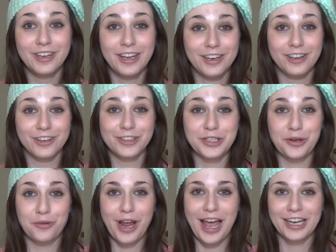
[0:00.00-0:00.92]
an
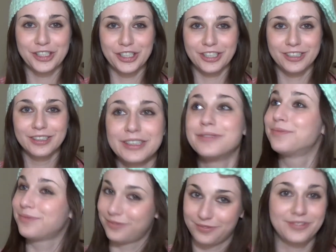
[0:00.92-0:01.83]
allergic reaction.
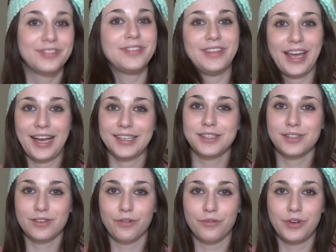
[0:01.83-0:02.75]

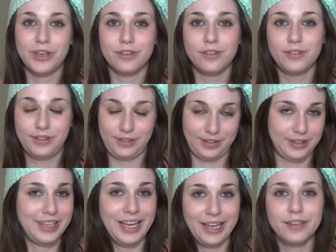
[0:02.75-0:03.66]
That's a real
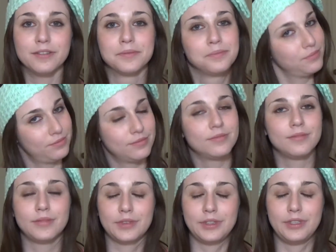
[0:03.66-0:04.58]
thing.
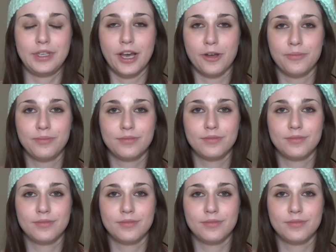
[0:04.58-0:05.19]
Yup.